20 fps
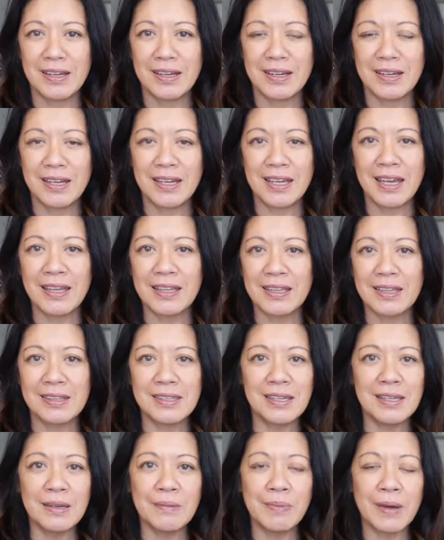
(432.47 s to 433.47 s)
Again,
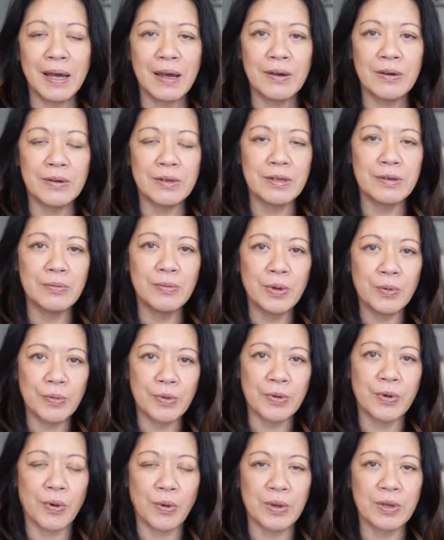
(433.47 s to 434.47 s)
think about what
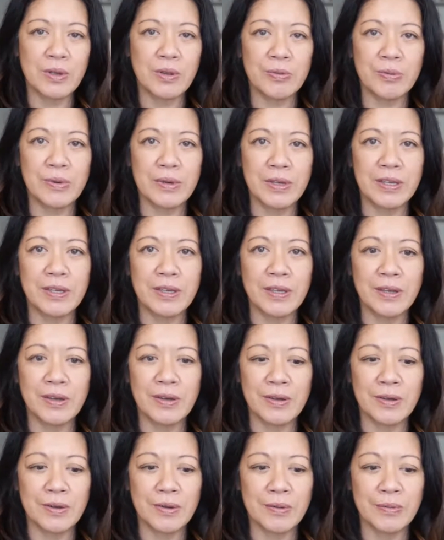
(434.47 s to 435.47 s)
we're going through
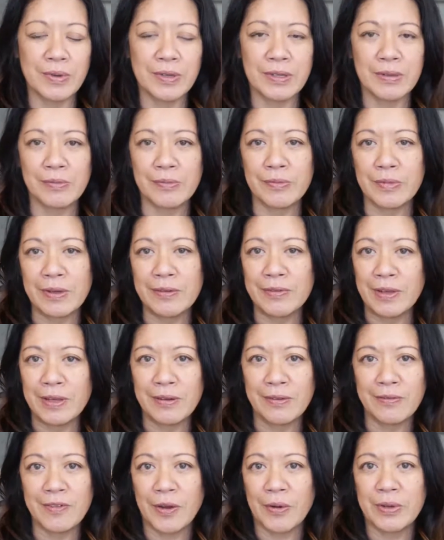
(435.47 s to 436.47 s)
here
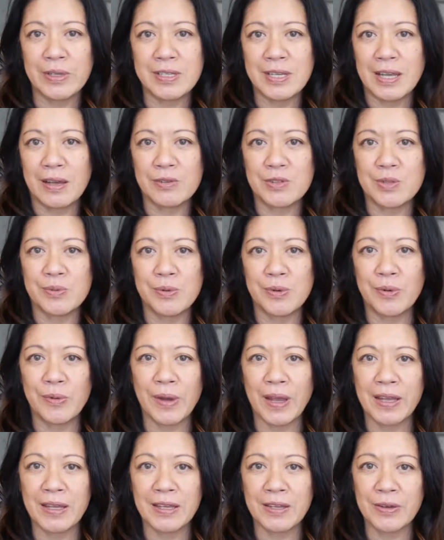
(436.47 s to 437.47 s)
in a very tangible
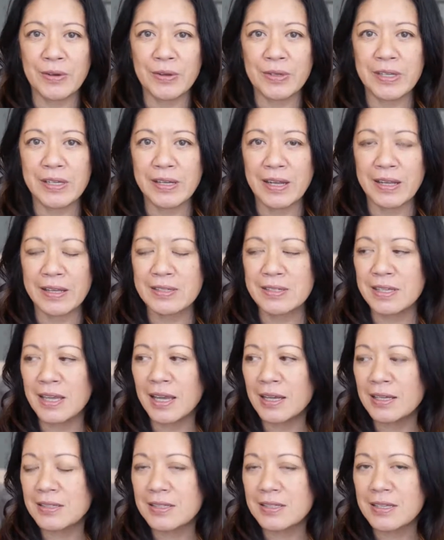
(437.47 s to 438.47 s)
way here in the United
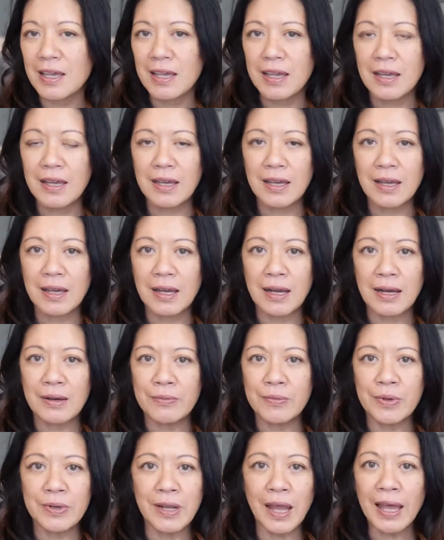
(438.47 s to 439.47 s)
States.
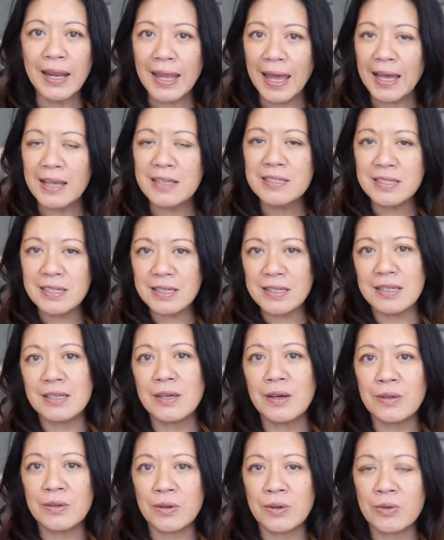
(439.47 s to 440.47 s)
We're not asking
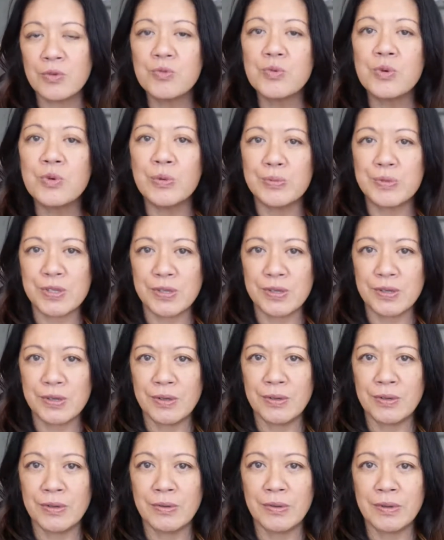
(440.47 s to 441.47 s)
the other group
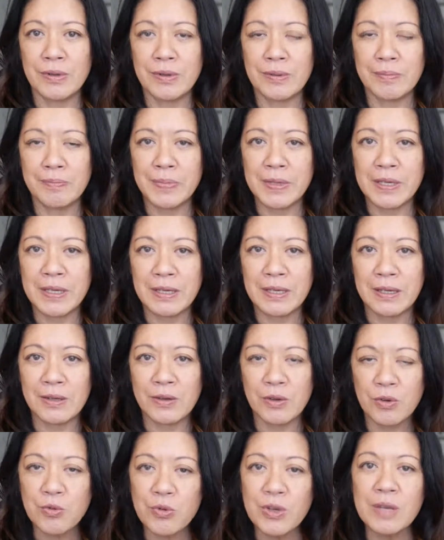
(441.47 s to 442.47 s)
to be in
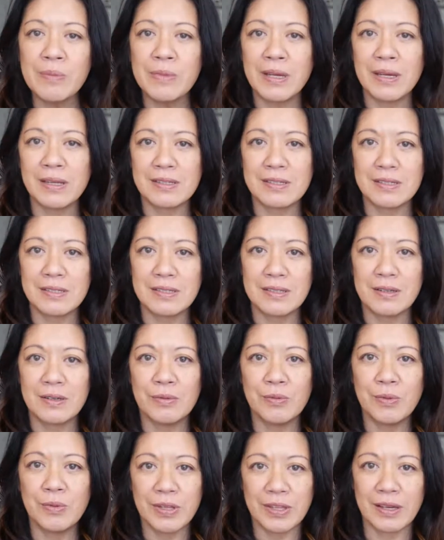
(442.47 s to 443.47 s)
agreement
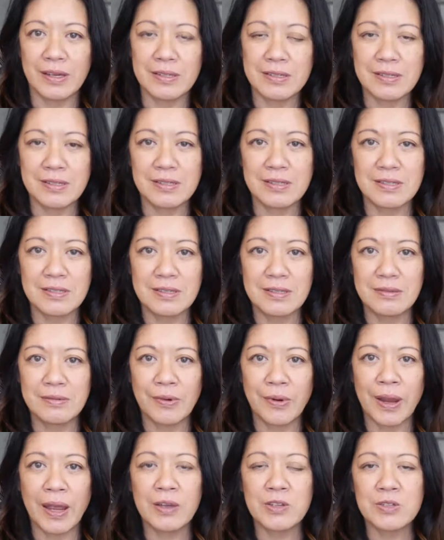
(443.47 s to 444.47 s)
with us.
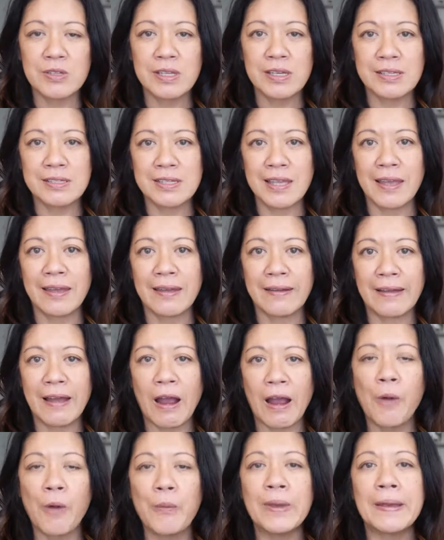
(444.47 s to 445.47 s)
We're actually saying,
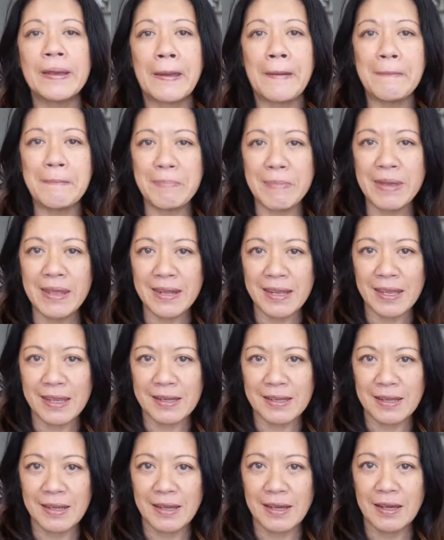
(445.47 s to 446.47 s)
are we
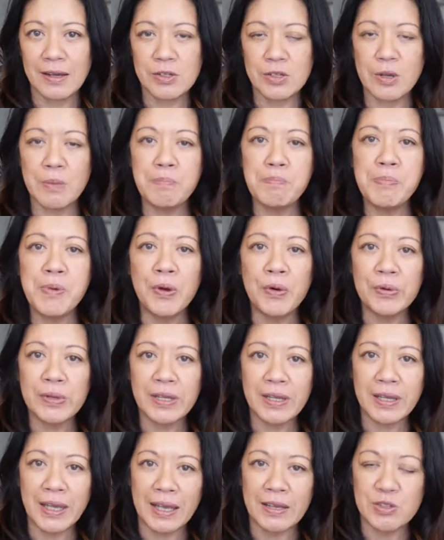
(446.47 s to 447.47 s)
committed to
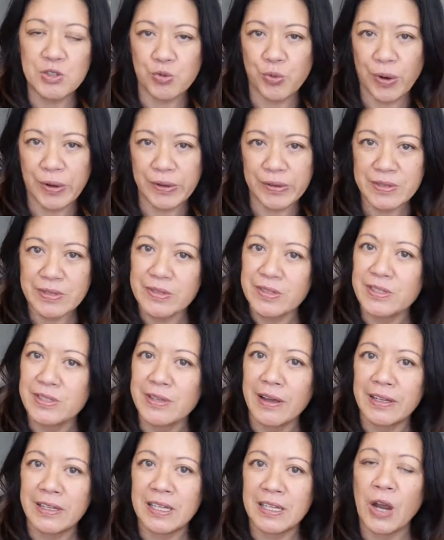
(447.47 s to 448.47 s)
building a stronger
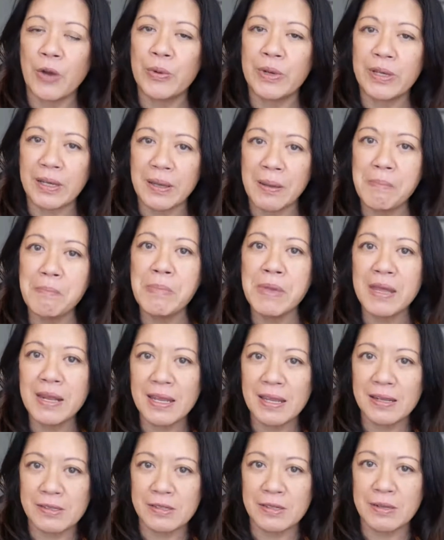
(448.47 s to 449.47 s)
society? Are we
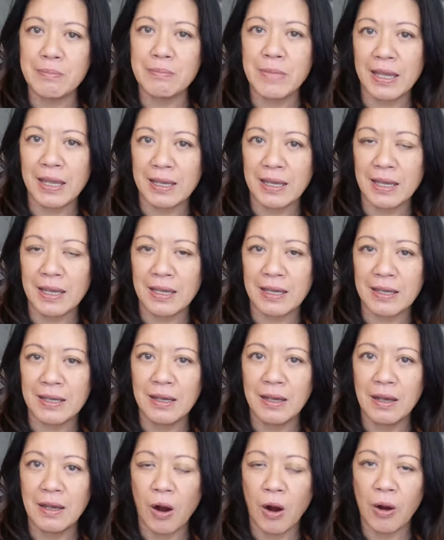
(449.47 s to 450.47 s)
committed to making
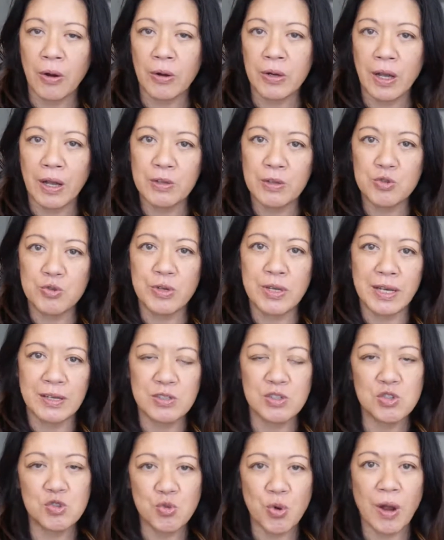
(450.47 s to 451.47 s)
our country
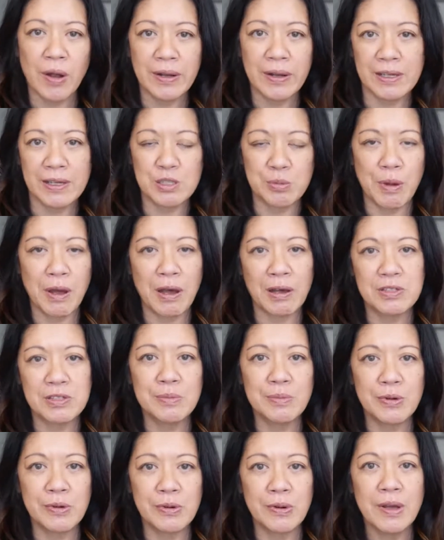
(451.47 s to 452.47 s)
as strong as
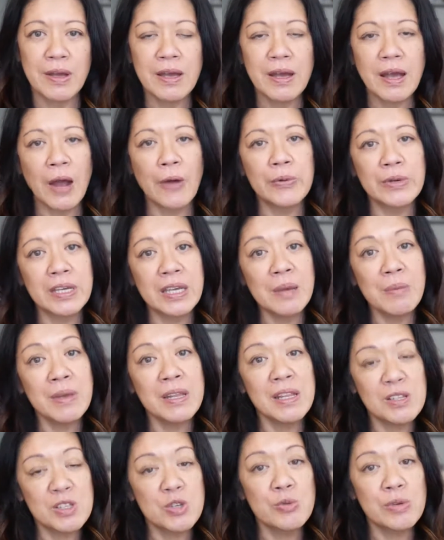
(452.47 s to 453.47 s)
possible? Are we
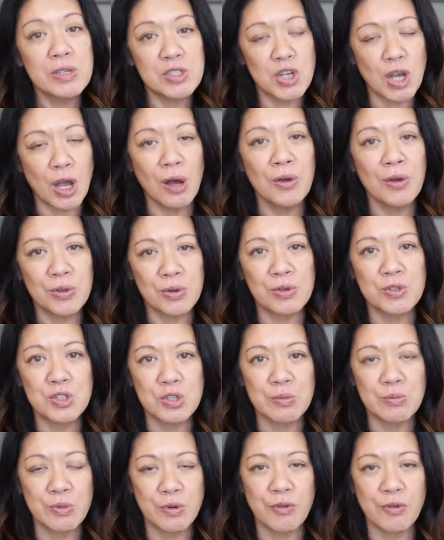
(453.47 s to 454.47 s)
committed to each other
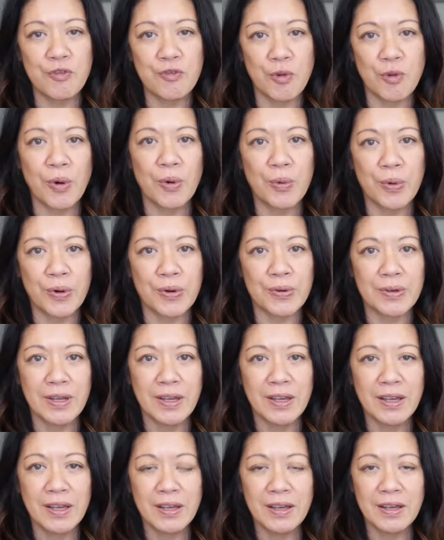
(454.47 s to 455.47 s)
to move forward,
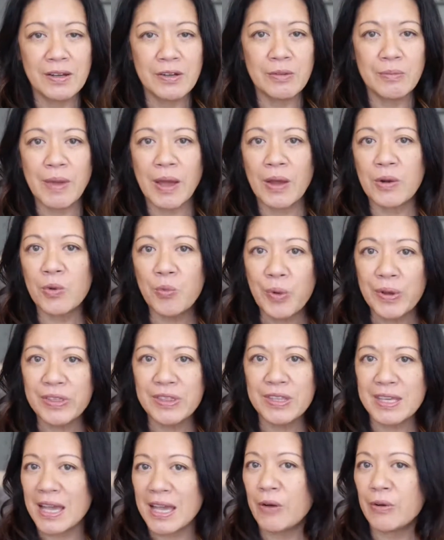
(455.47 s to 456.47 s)
no matter
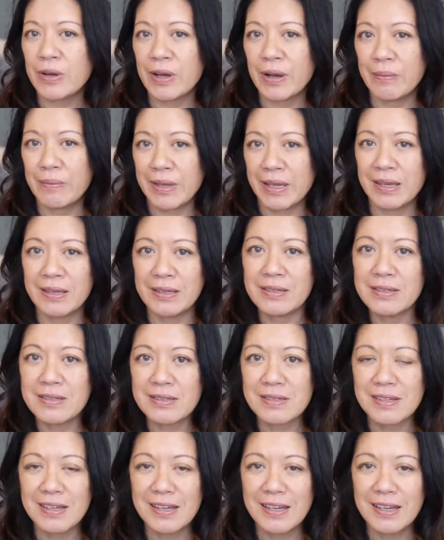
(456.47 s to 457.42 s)
what the outcome is?